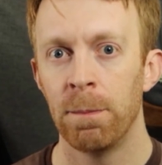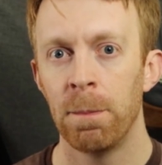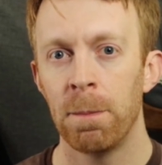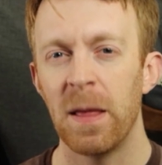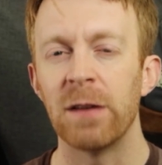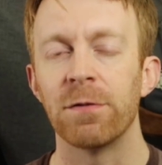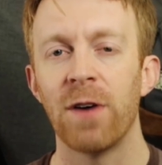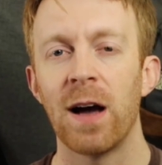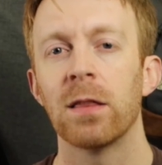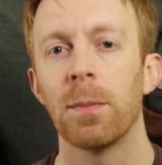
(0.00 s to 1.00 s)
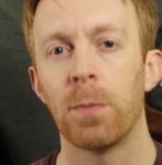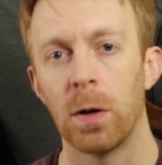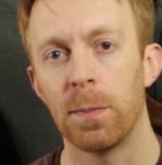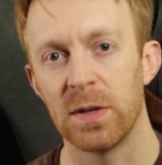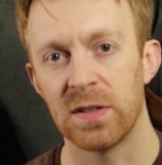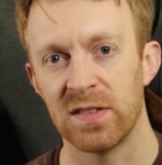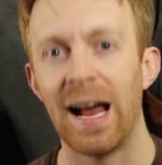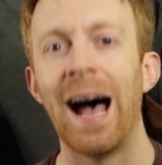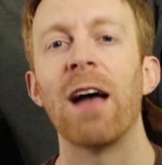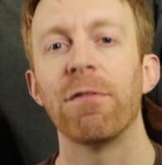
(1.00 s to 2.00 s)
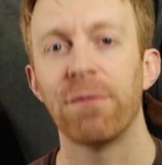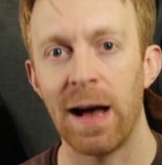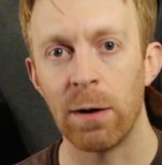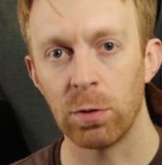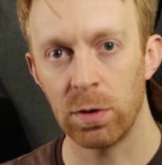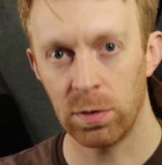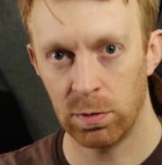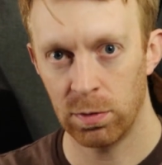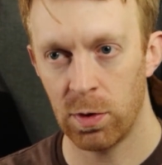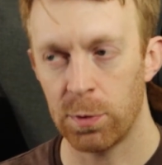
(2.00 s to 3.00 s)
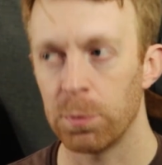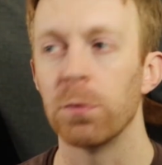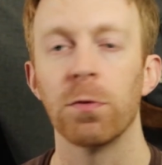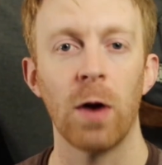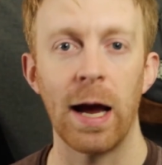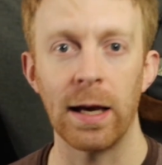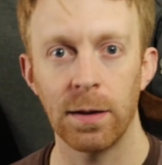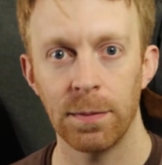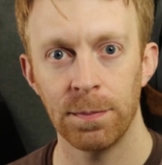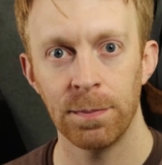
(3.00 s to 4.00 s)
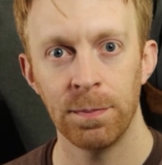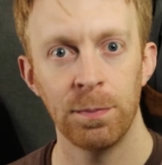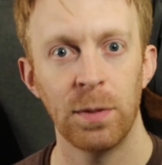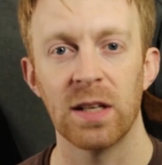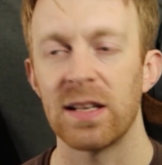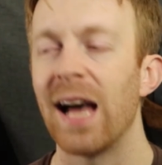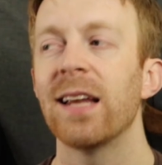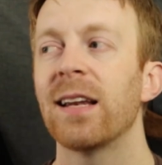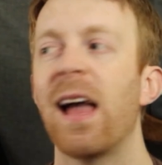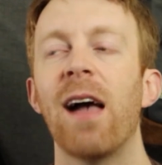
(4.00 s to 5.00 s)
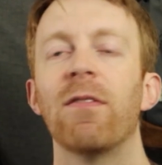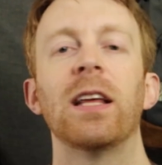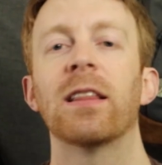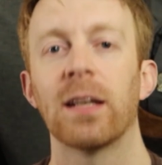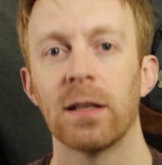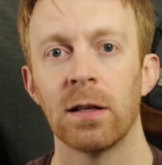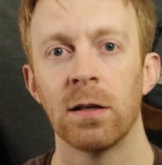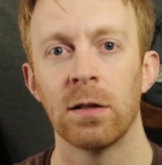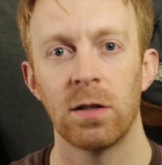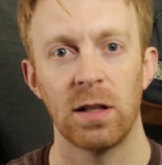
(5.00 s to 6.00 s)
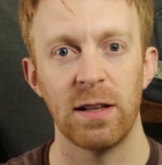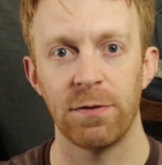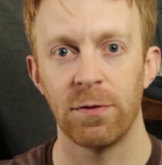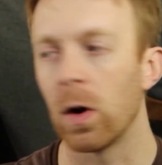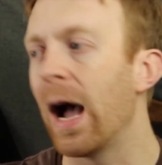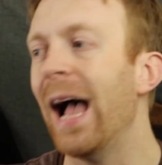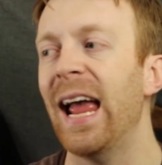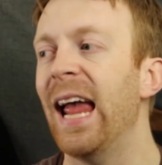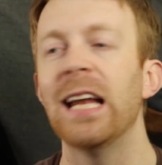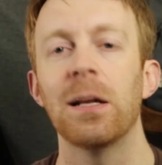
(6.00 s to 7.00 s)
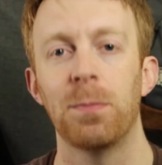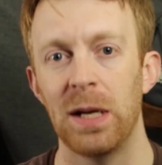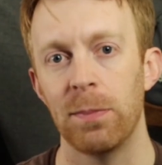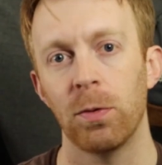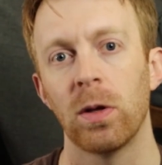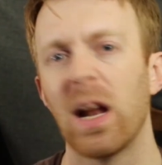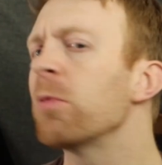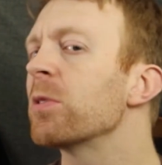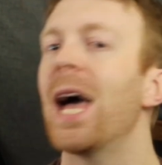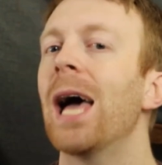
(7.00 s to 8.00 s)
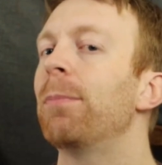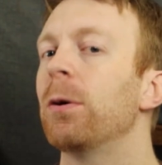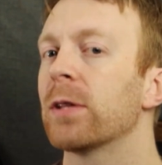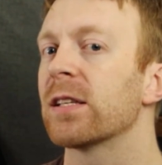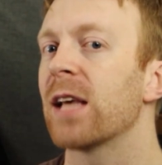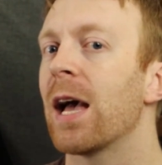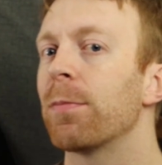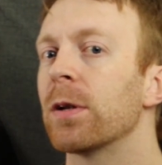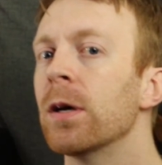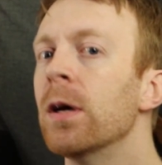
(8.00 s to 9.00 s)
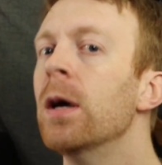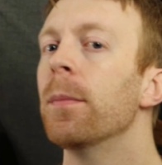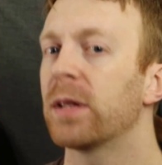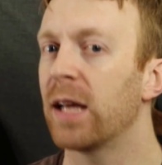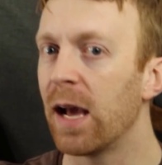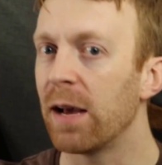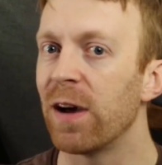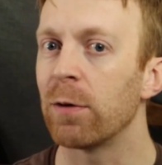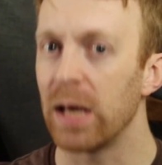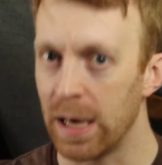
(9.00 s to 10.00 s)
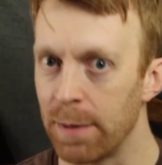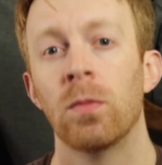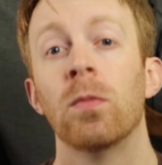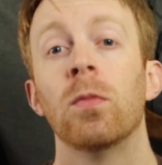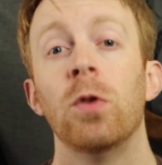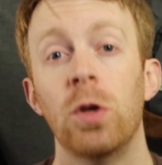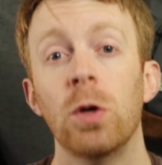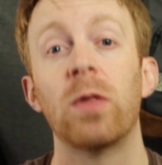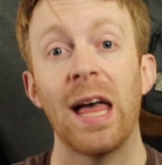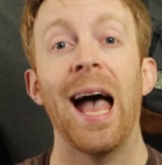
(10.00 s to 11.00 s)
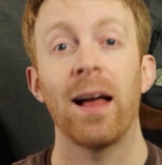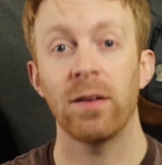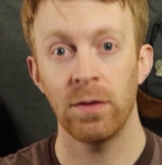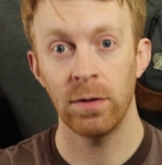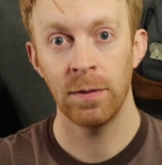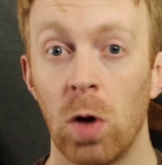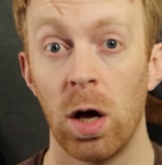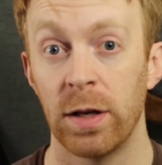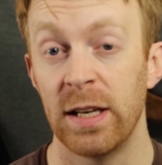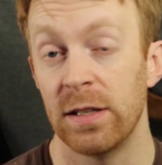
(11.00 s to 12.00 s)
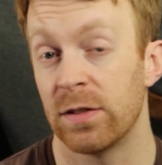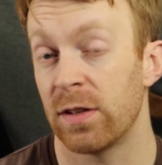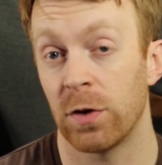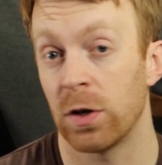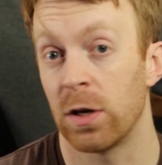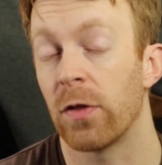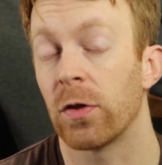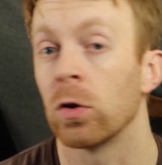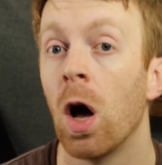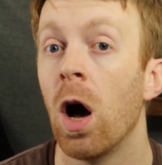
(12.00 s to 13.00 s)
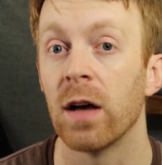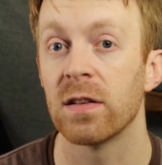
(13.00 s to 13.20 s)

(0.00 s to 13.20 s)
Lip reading: and find the purpose that I found through Frank. Because I didn't have anything to live for. I hated people, and I was happy when this happened, but then I found him. Do that. He's suffered another loss.